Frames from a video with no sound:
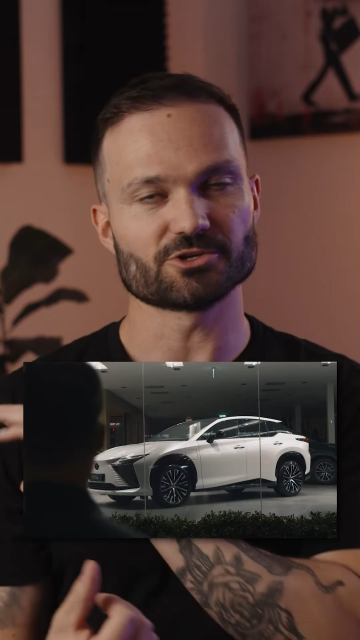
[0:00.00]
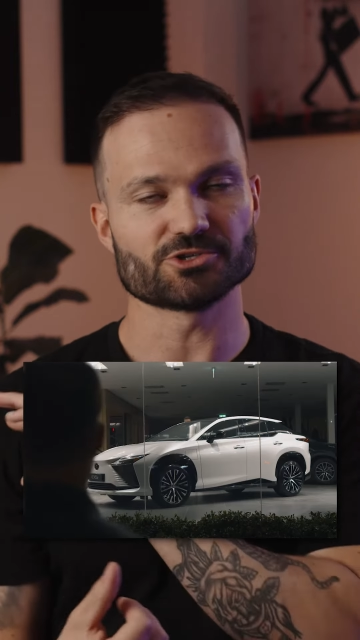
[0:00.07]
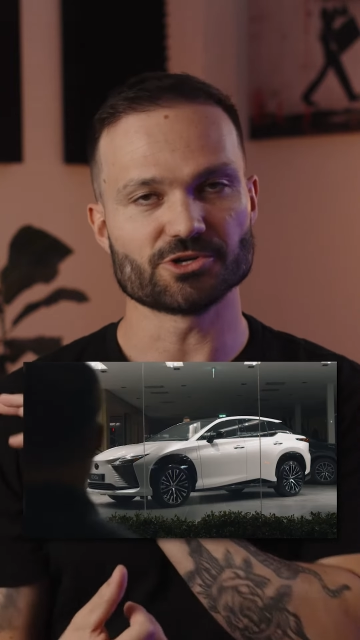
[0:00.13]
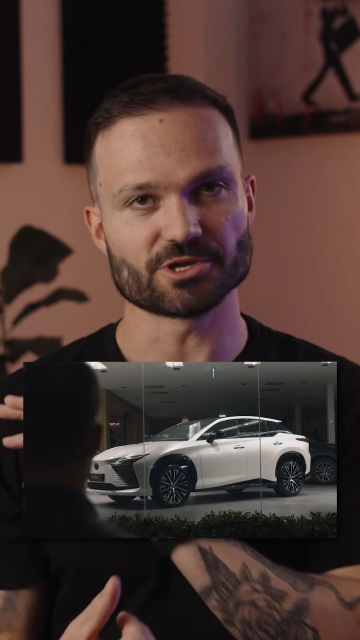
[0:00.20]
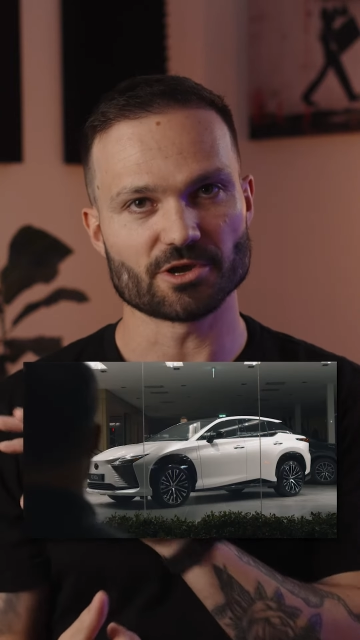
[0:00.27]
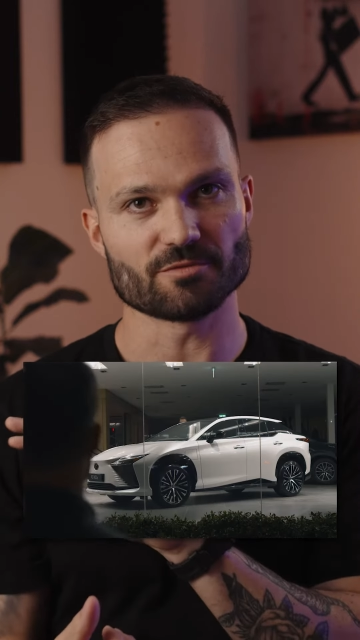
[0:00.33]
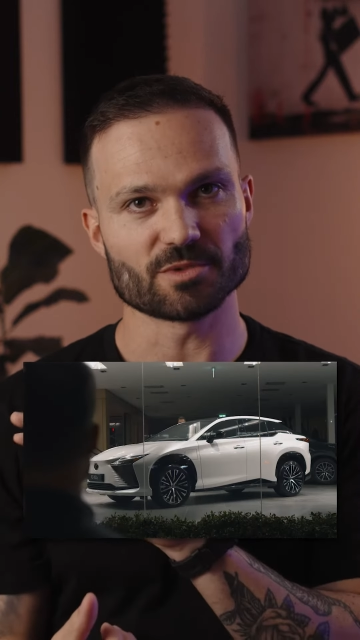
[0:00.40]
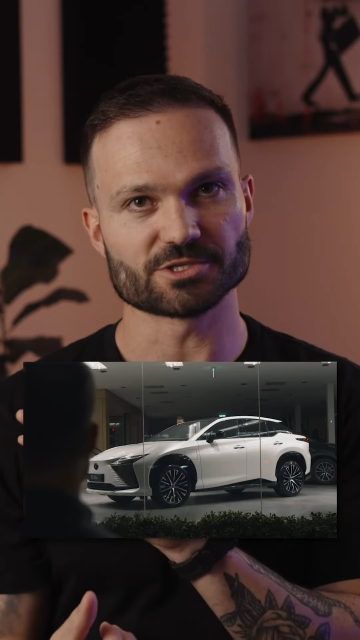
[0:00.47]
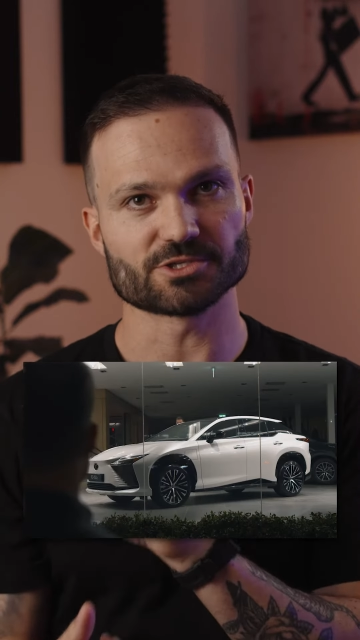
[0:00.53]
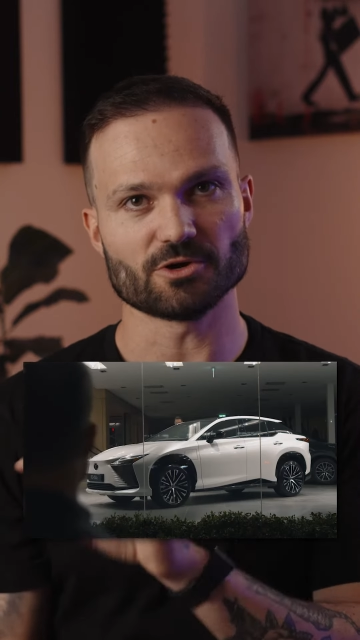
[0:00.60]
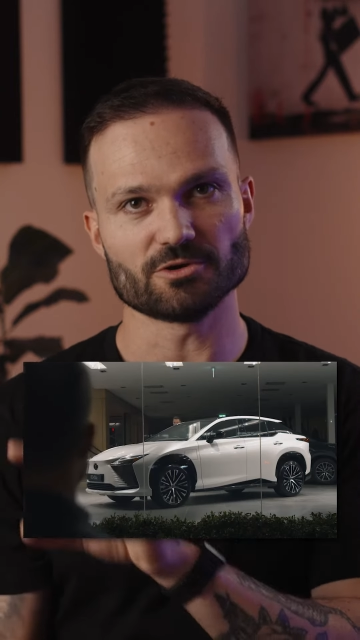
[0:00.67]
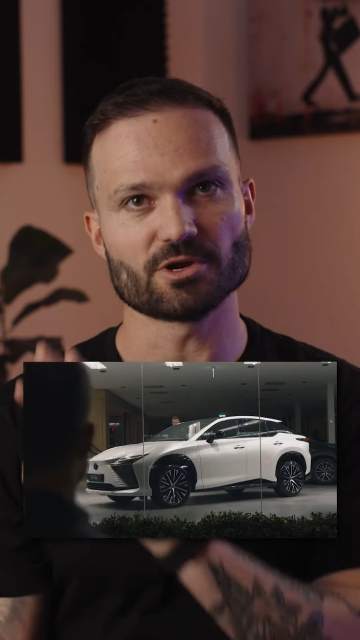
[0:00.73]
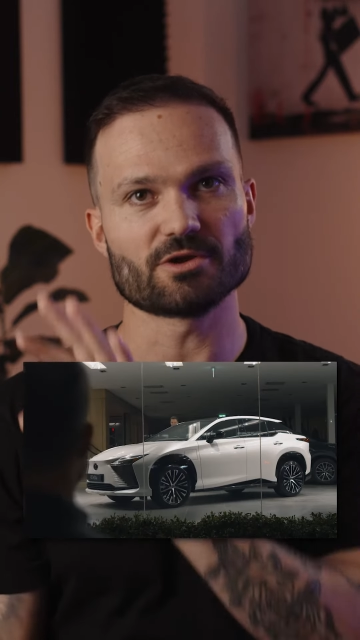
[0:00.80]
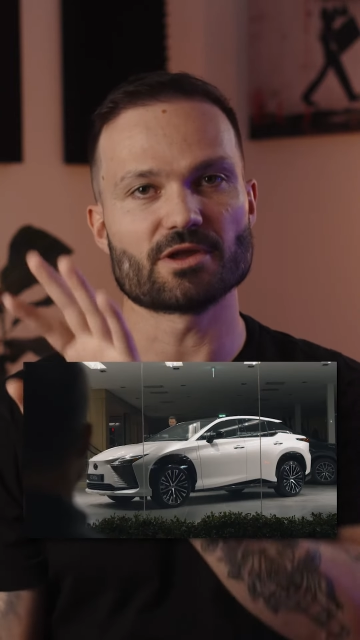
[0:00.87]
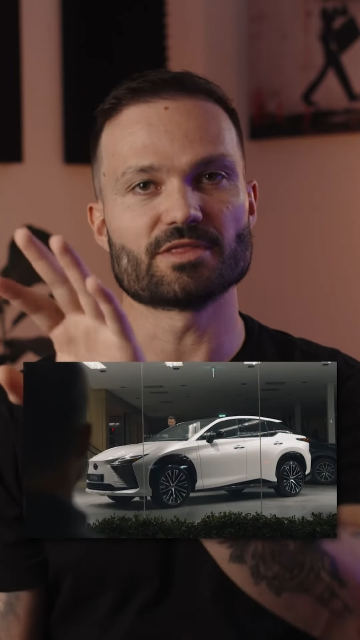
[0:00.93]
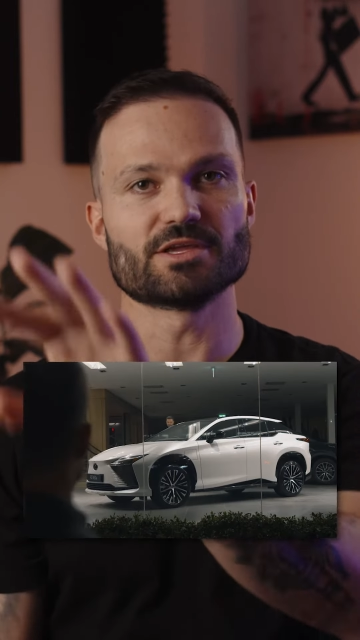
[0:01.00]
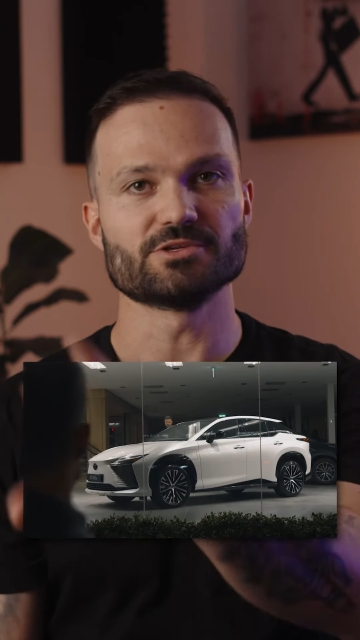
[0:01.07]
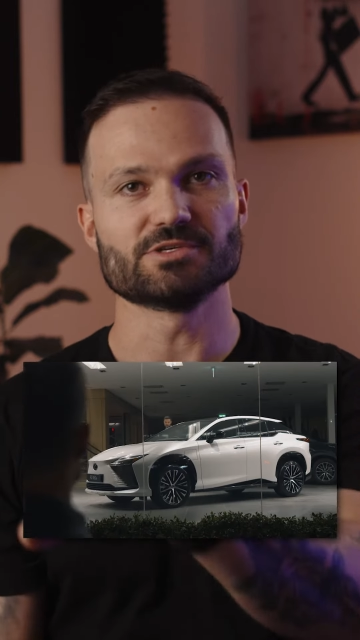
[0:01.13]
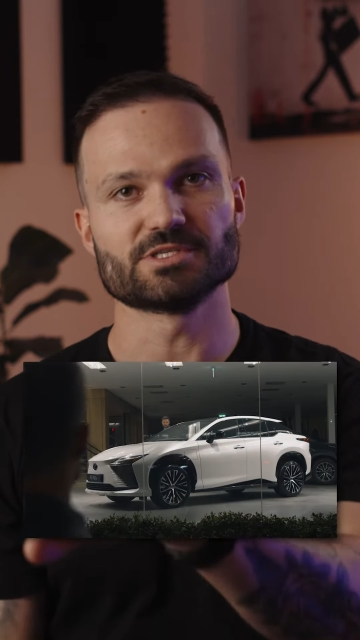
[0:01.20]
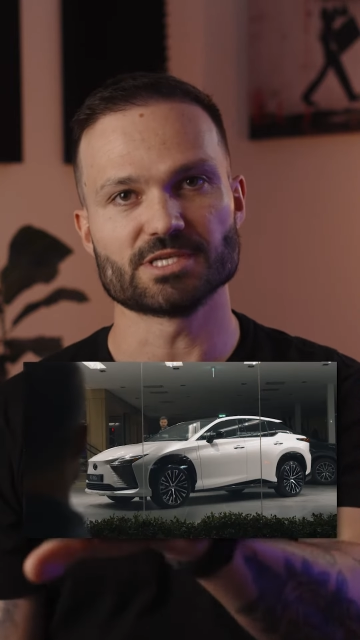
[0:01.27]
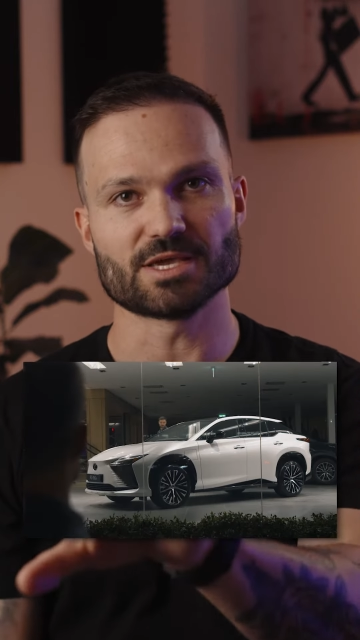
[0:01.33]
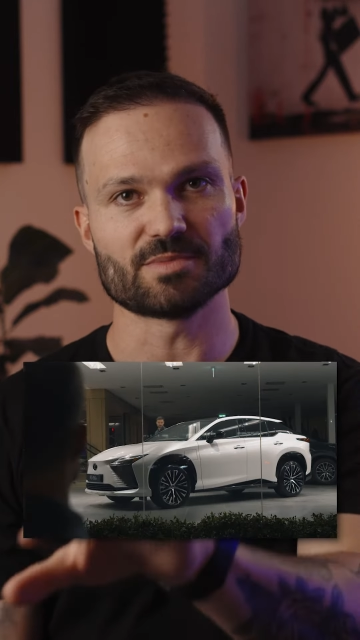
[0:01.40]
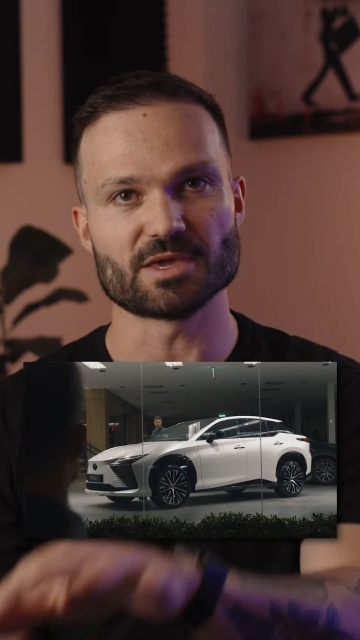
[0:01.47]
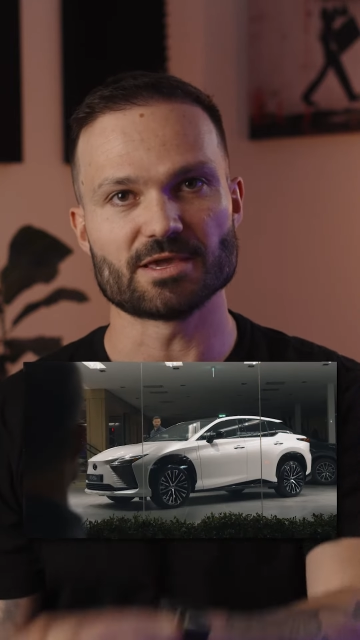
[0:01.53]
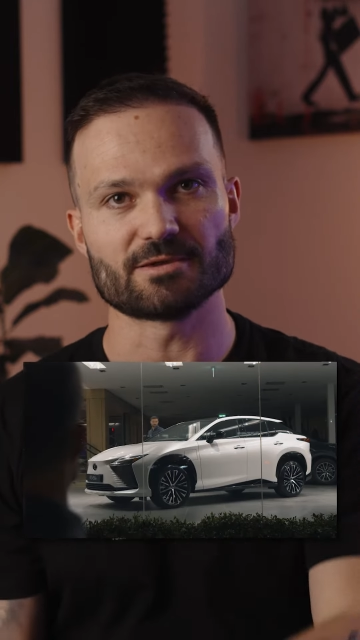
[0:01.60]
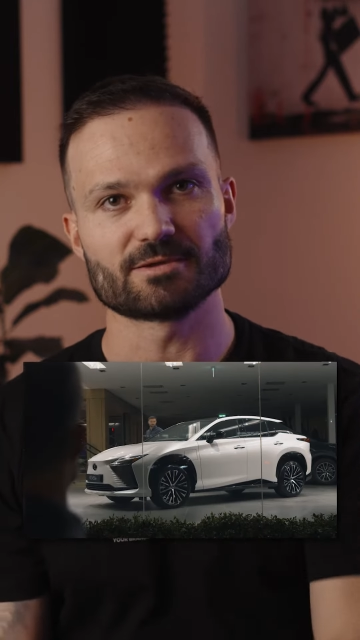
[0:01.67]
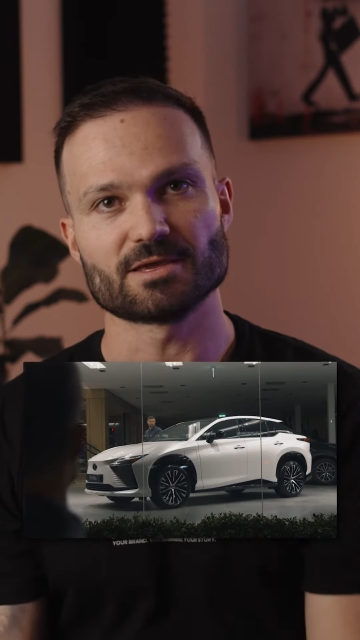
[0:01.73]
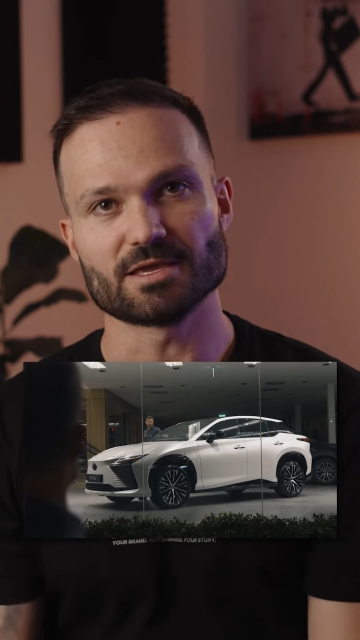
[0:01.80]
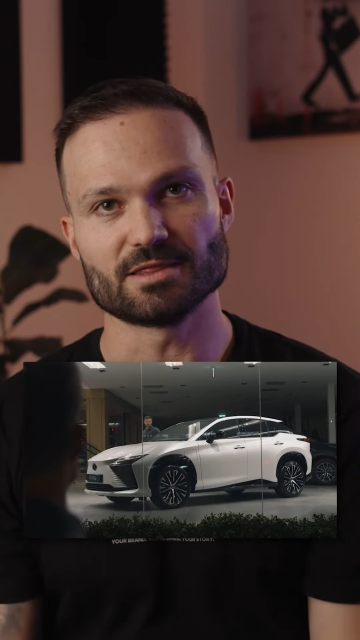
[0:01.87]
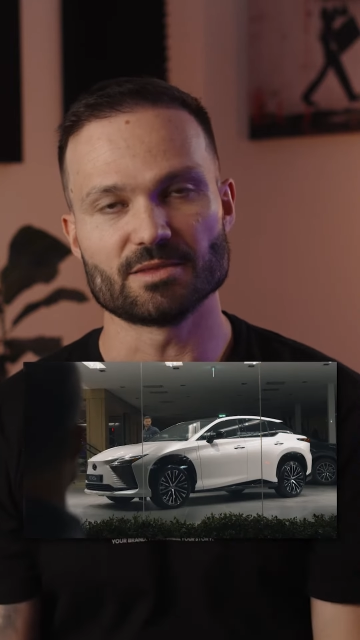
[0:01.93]
shooting over my shoulder, and then you see me
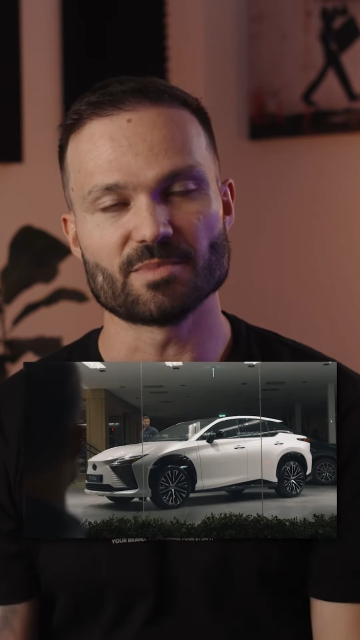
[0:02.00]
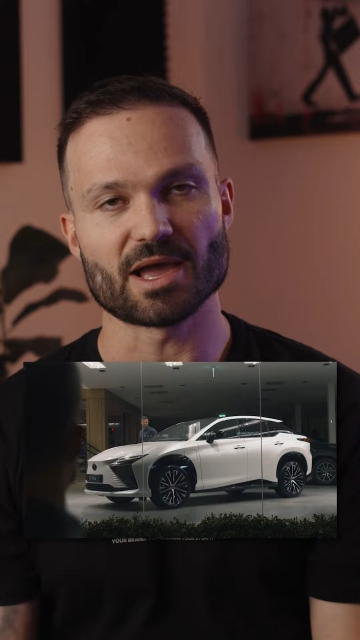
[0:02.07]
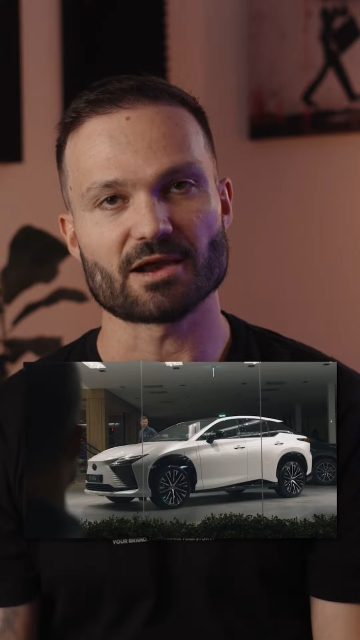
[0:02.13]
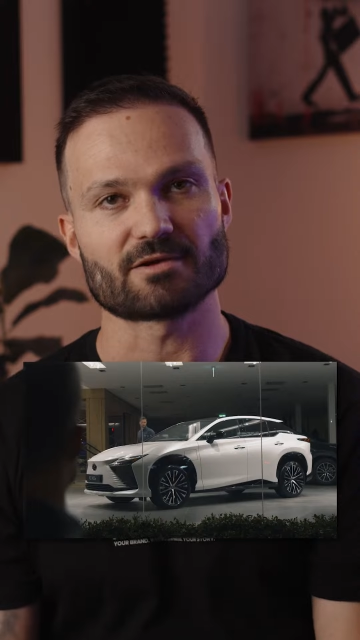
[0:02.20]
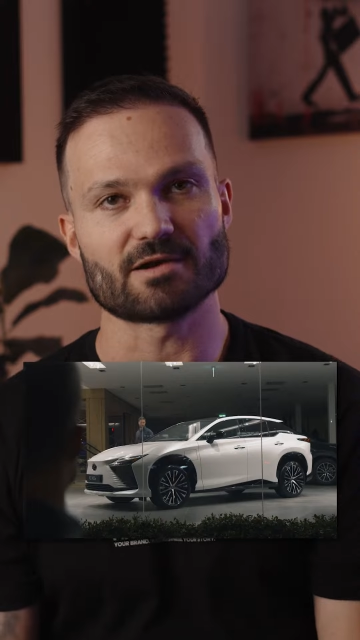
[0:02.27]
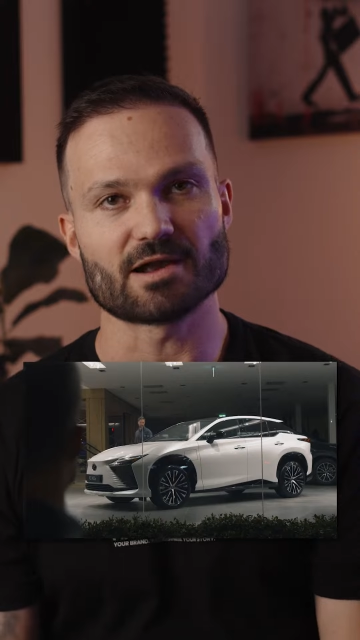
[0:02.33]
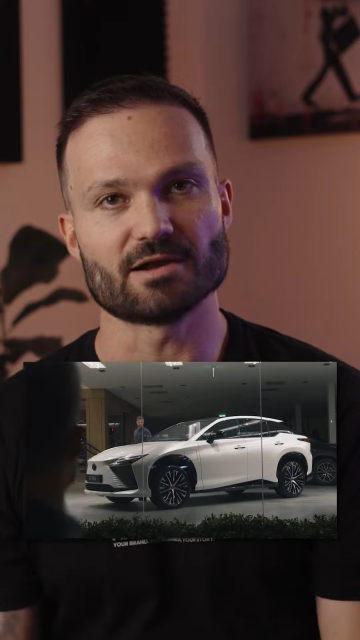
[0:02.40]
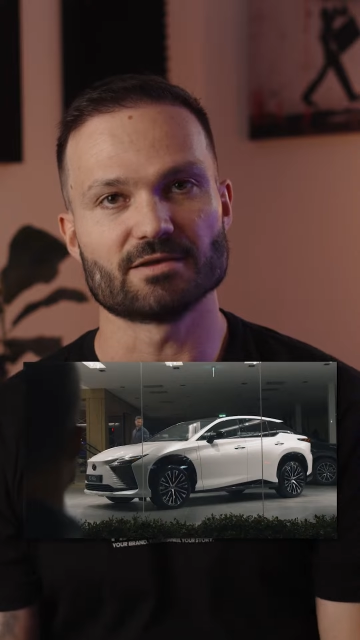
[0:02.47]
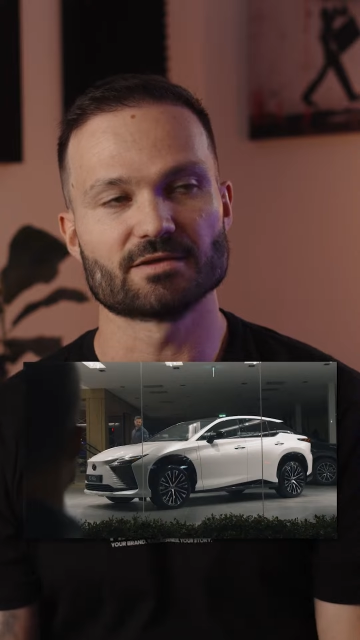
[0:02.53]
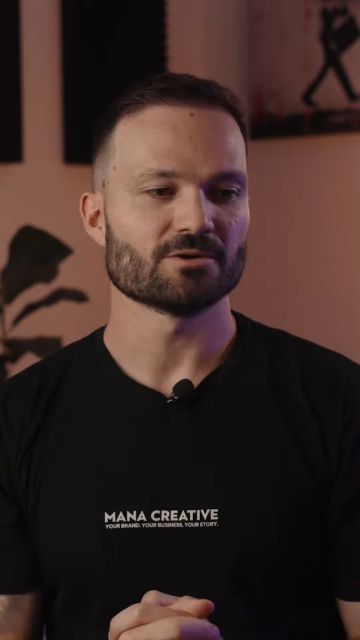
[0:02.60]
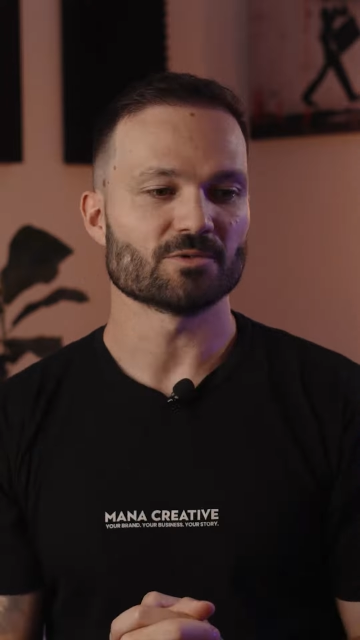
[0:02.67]
in the background.